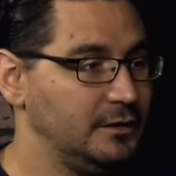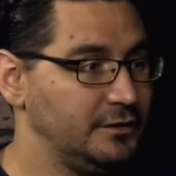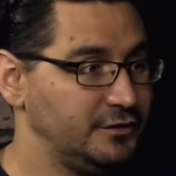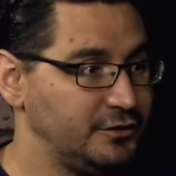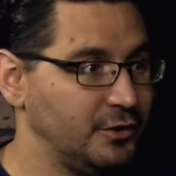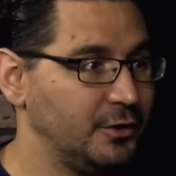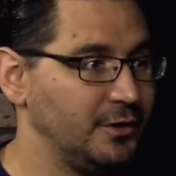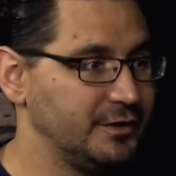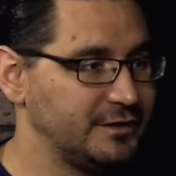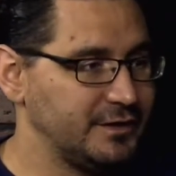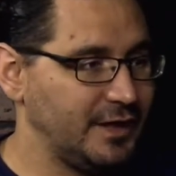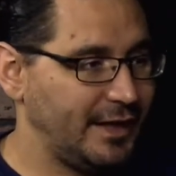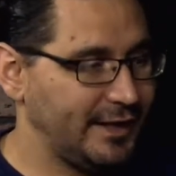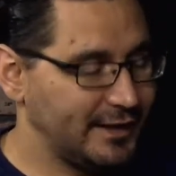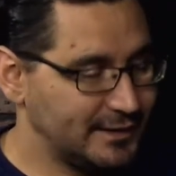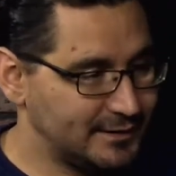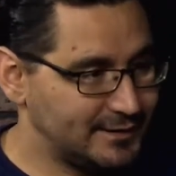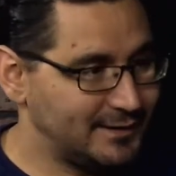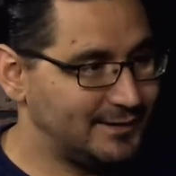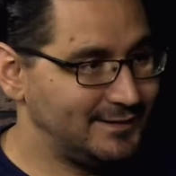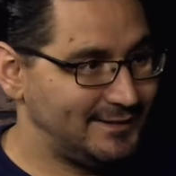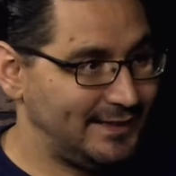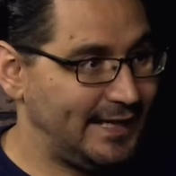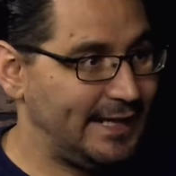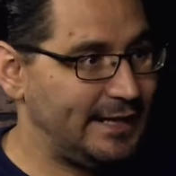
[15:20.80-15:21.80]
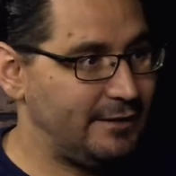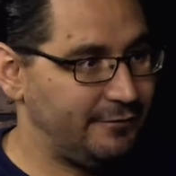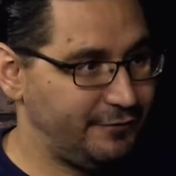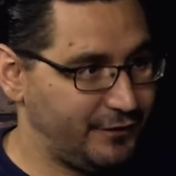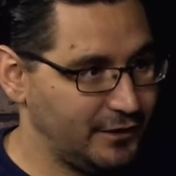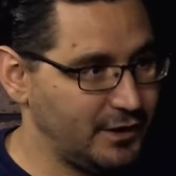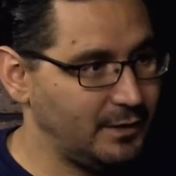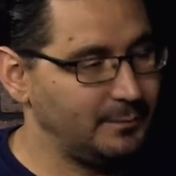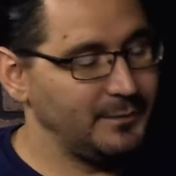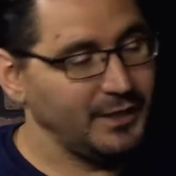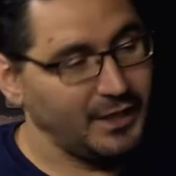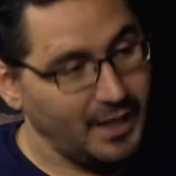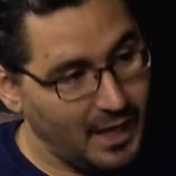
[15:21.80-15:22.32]
So it's like it's incentive for
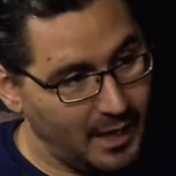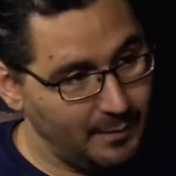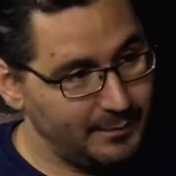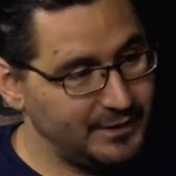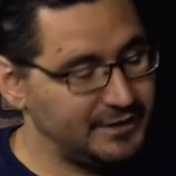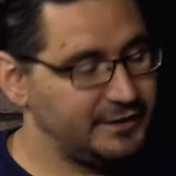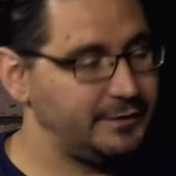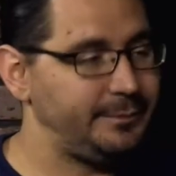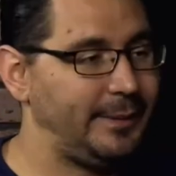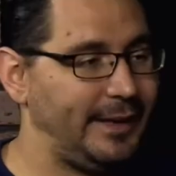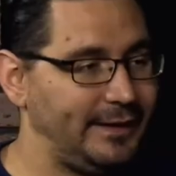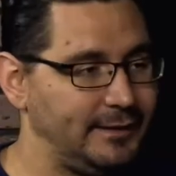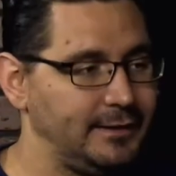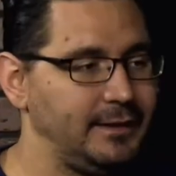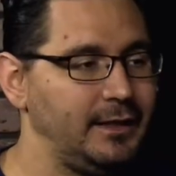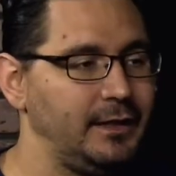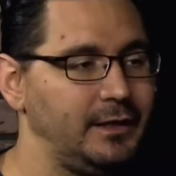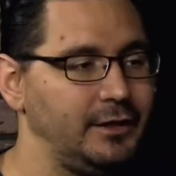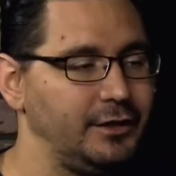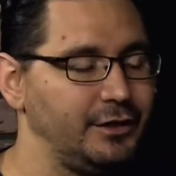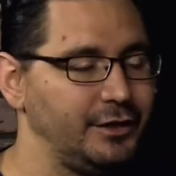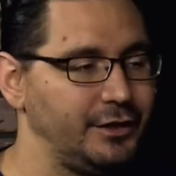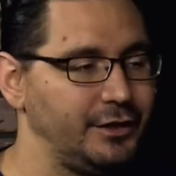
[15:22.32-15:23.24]
them to come and spend here.